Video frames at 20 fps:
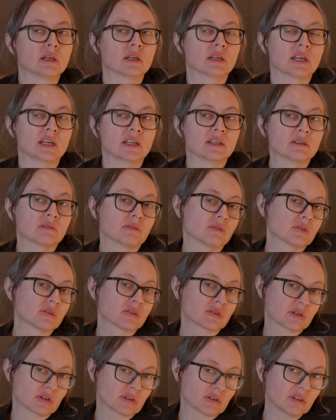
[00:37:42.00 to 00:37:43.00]
And
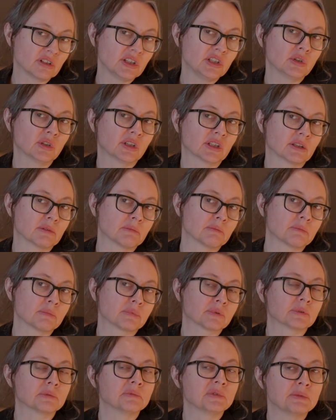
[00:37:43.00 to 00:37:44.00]
suddenly you can
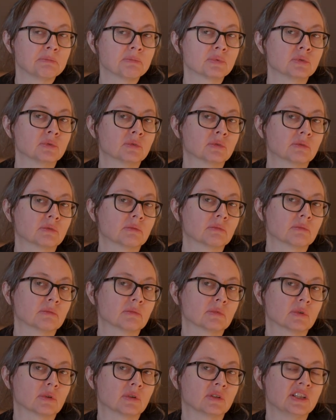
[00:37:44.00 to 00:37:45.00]
probably put
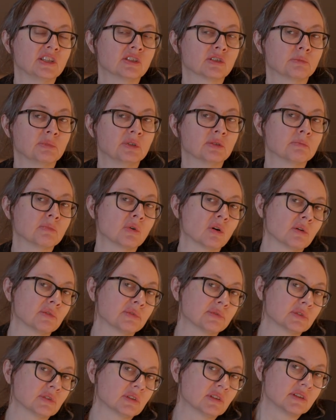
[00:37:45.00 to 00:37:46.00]
a little bit more
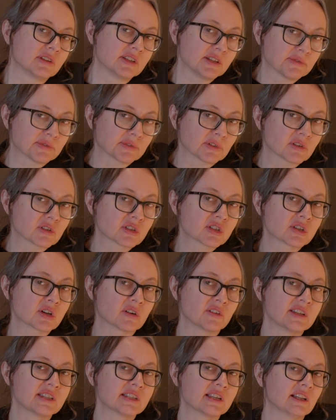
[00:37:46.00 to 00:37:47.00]
of a different
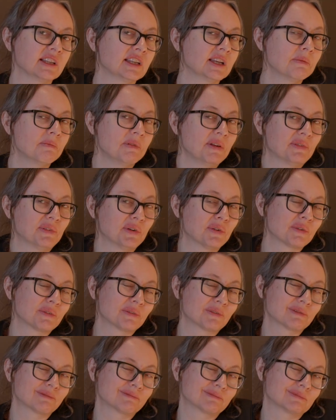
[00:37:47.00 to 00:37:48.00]
storytelling before
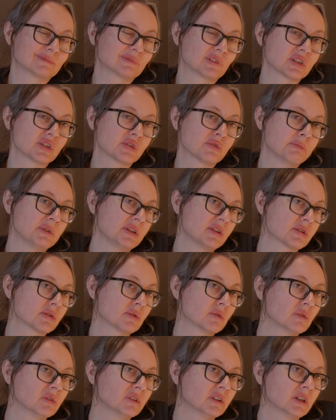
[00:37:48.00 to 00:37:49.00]
what you've been
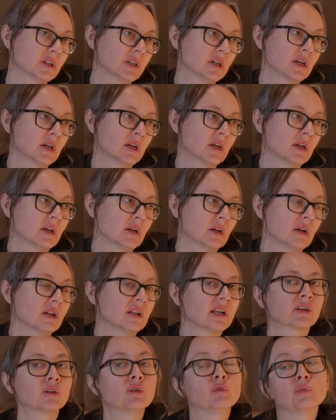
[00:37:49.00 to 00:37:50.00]
told.
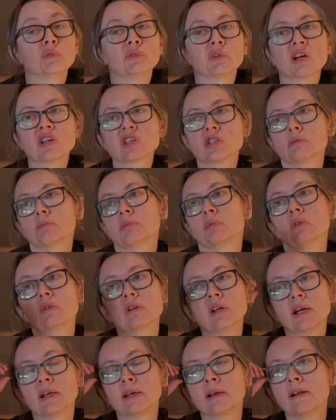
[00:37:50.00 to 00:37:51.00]
Like, for
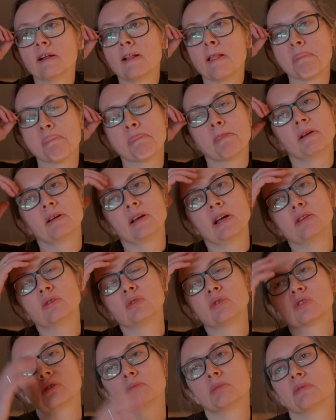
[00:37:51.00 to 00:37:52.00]
example, I
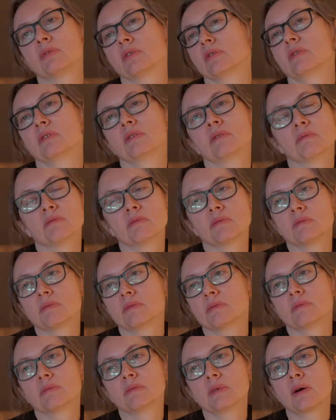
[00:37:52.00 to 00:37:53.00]
know
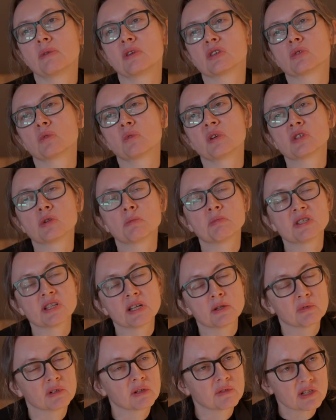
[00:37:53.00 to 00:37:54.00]
I was always
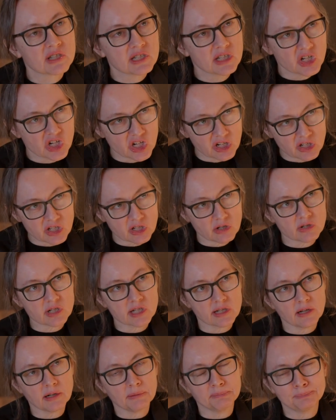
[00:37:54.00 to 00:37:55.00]
upset when I was teaching
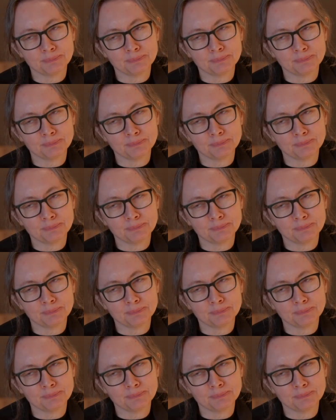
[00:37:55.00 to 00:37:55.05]
Sancerre.